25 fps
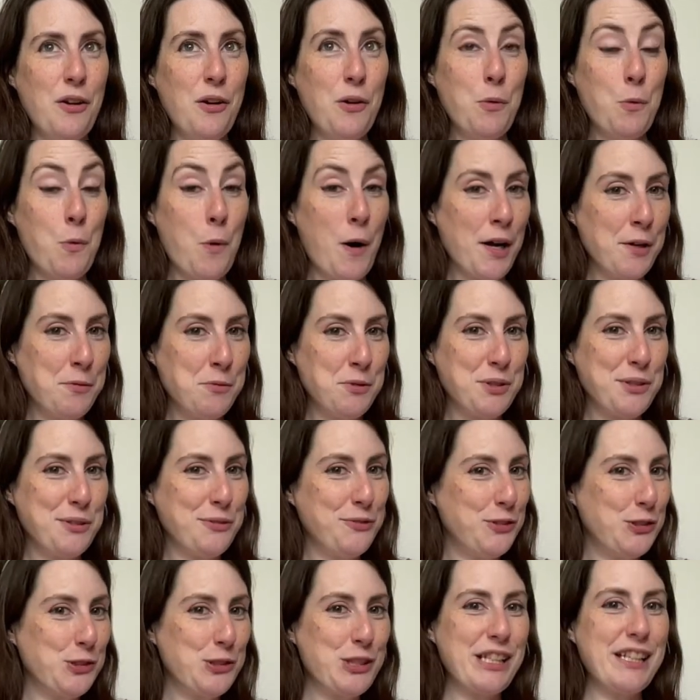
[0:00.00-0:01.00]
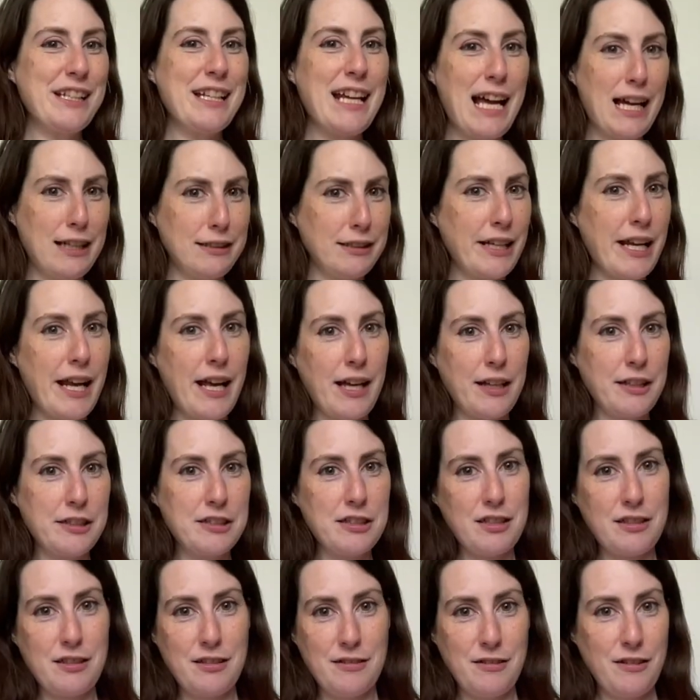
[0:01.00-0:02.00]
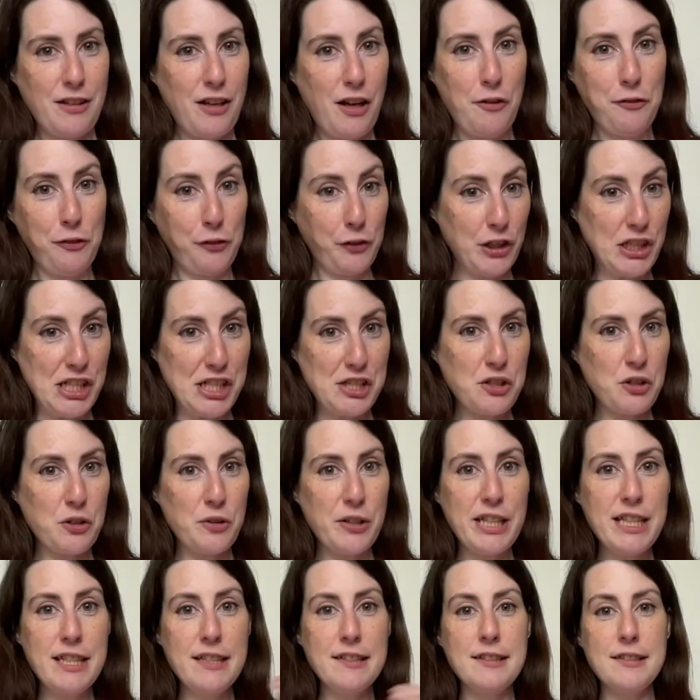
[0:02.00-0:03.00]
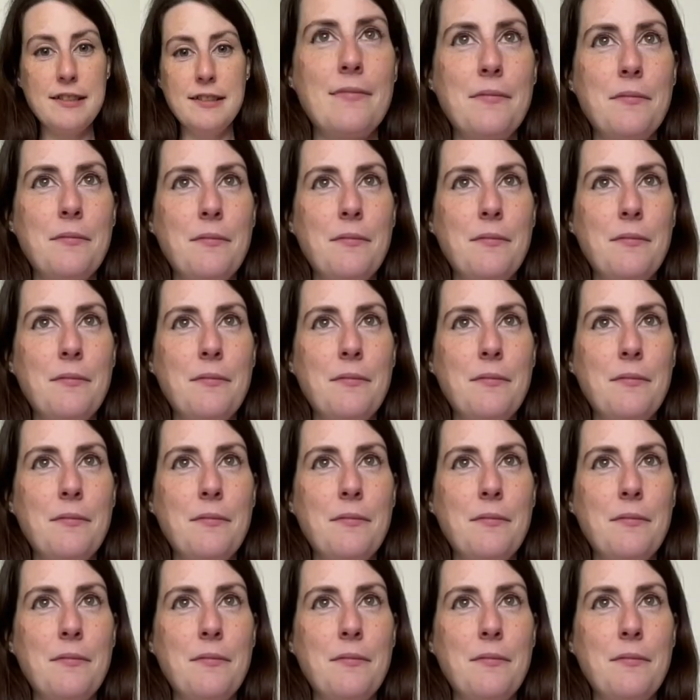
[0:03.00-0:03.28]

what I would have ordered had I had a free choice.